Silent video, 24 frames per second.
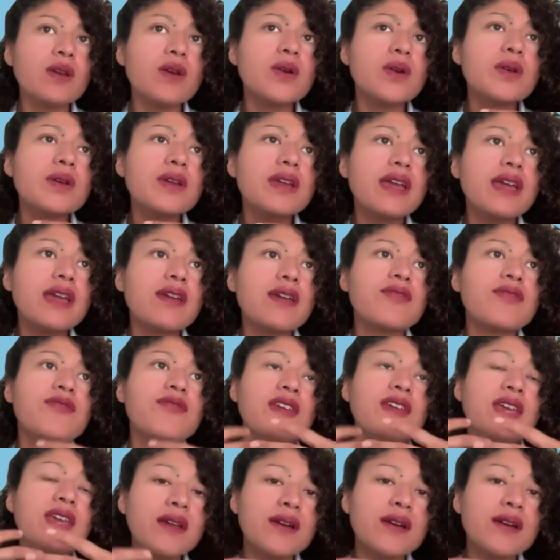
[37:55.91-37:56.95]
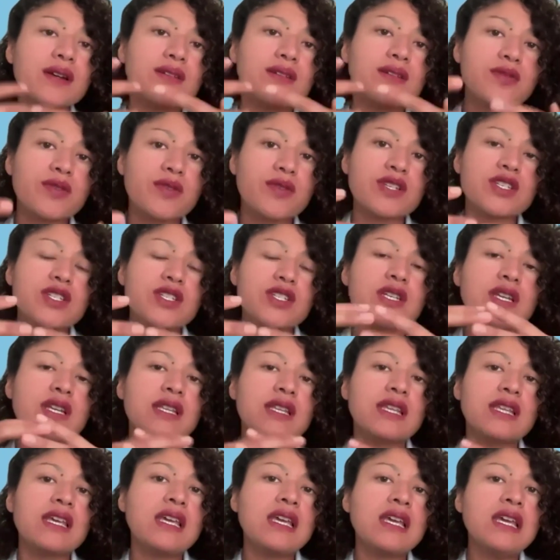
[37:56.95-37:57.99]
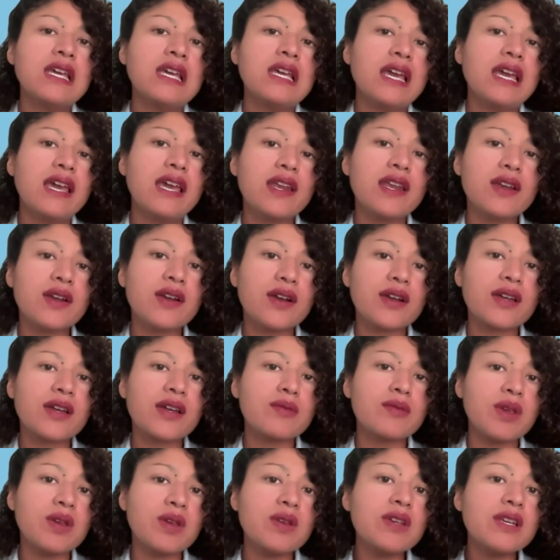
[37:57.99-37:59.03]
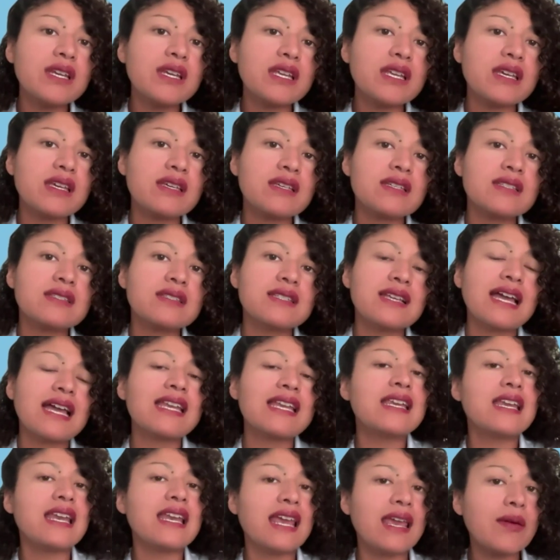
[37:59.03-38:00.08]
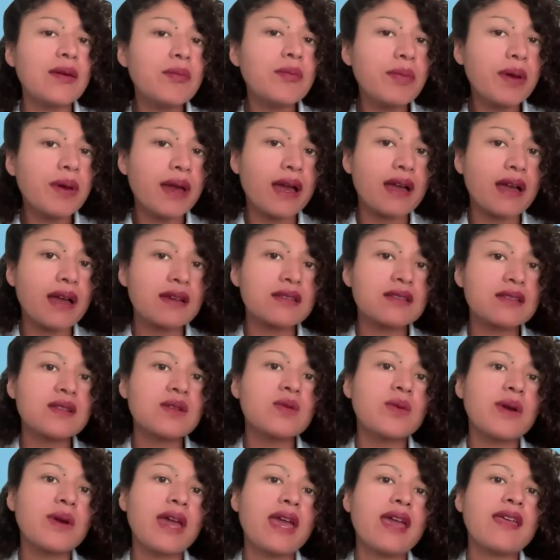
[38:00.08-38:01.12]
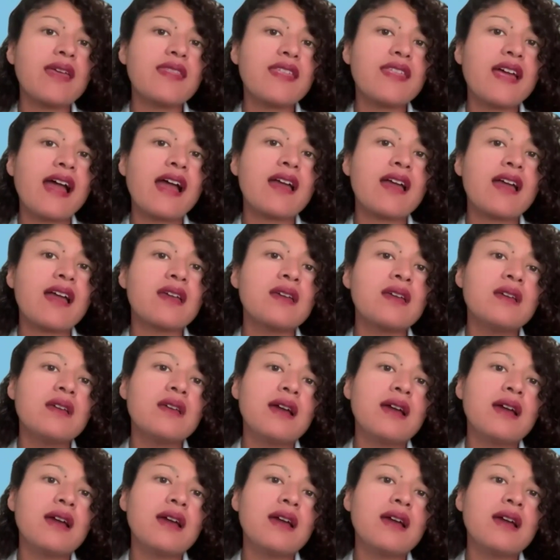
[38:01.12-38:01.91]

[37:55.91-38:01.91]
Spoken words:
create fear, unfortunately, in our communities, and it impacts the way that